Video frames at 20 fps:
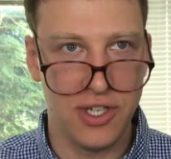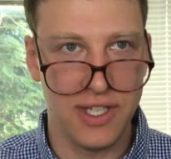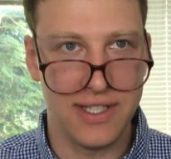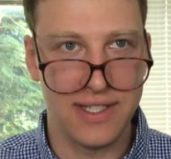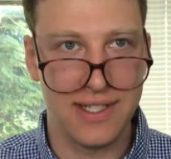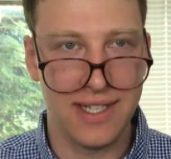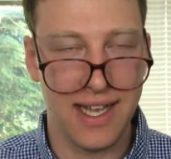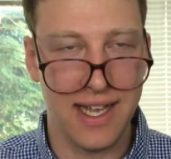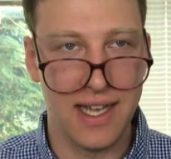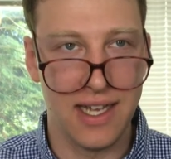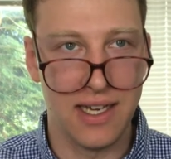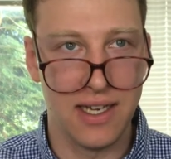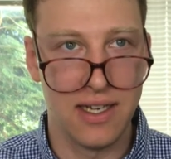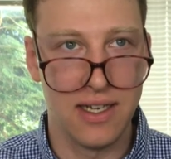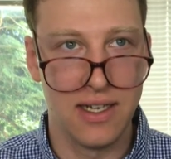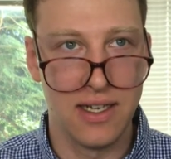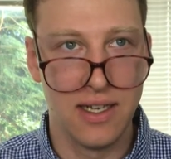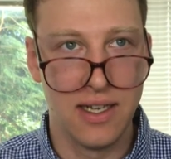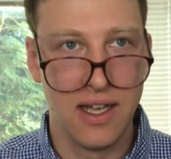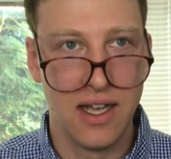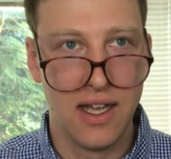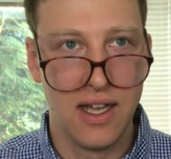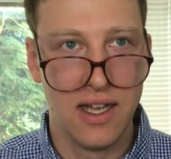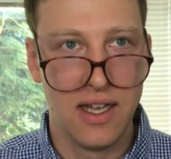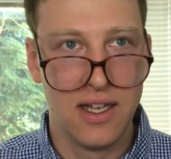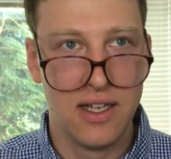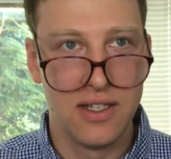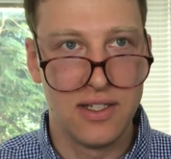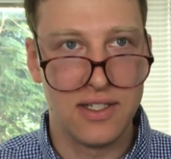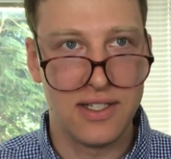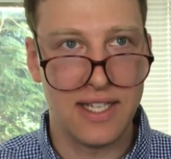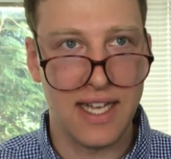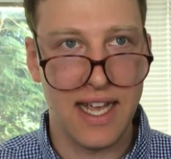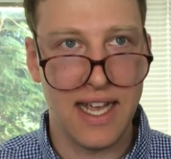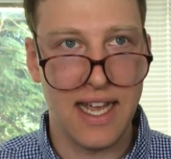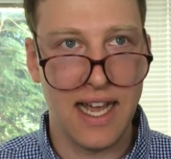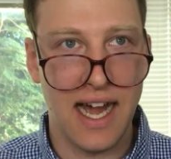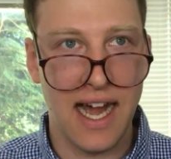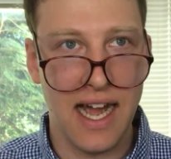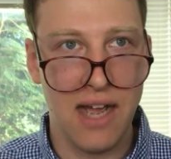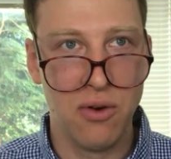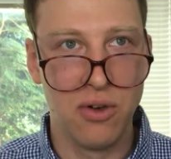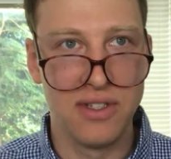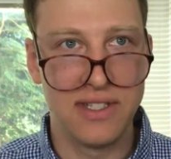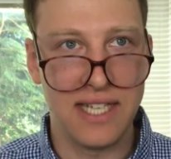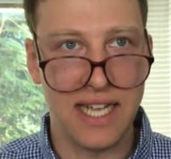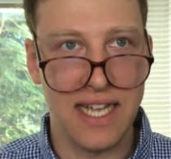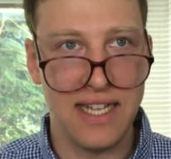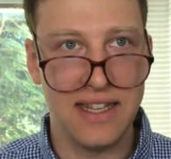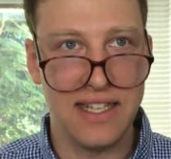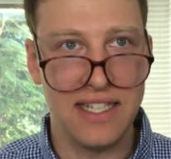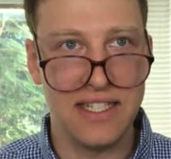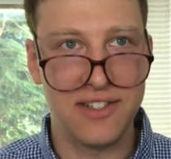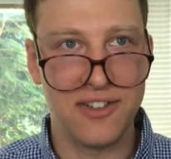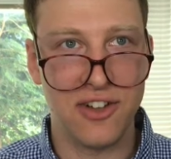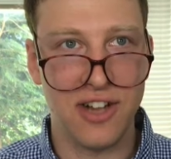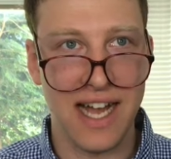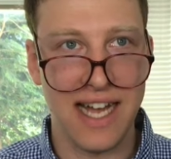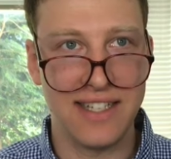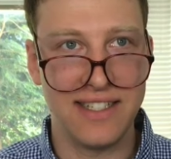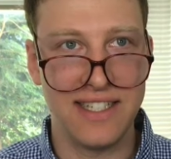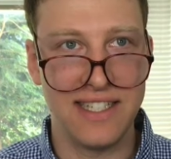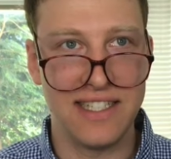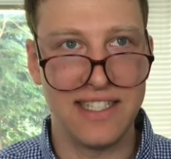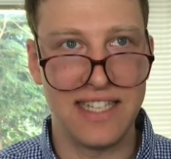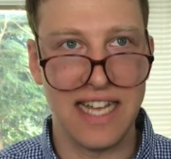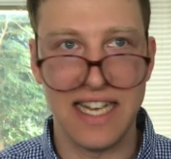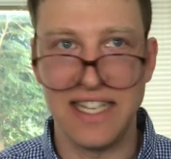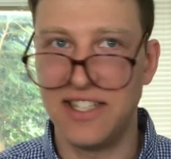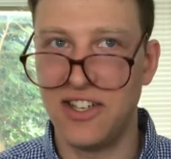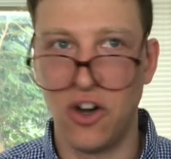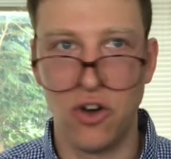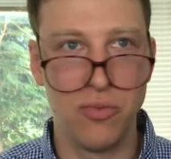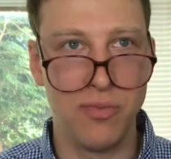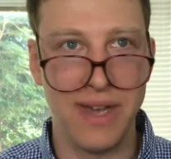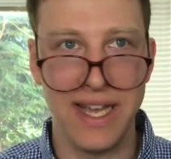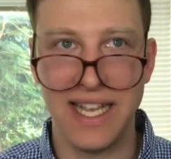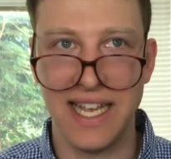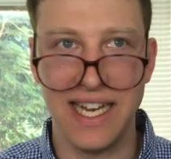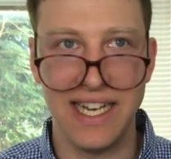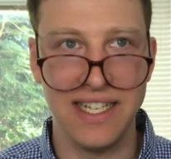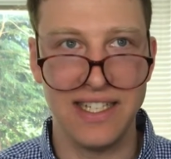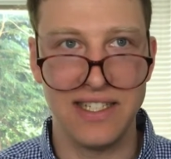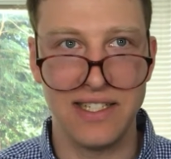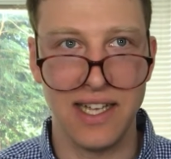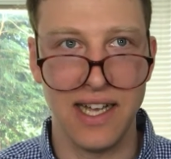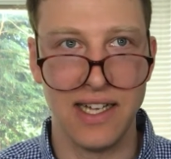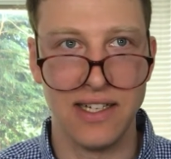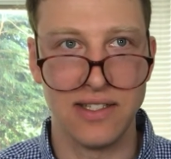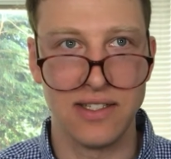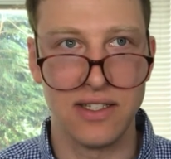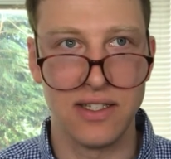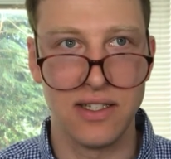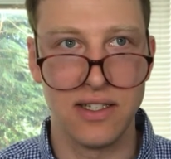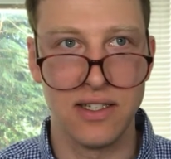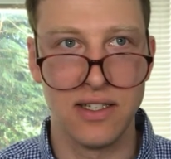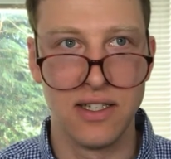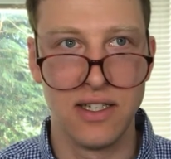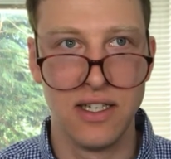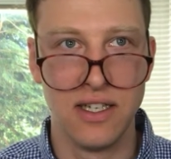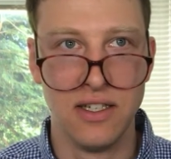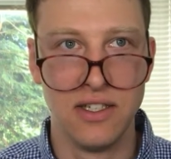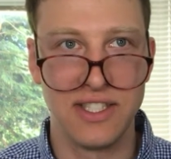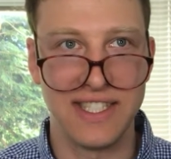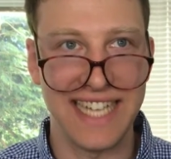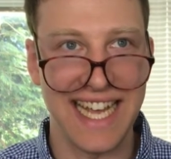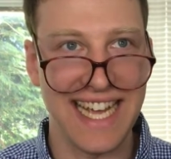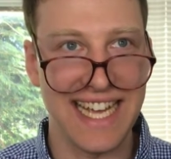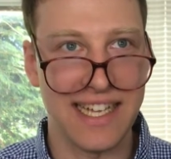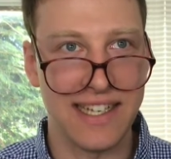to say it. Say, I will take these classes that don't make any sense. Say